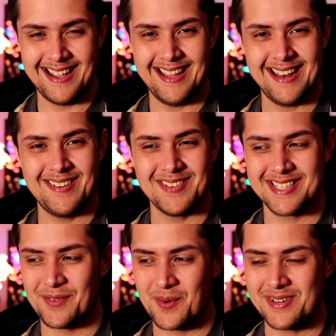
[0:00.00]
God, that
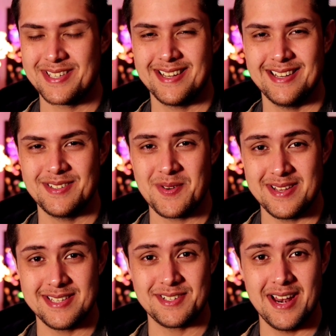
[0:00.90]
was the worst
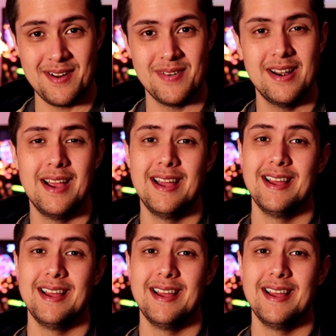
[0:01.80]
transition ever.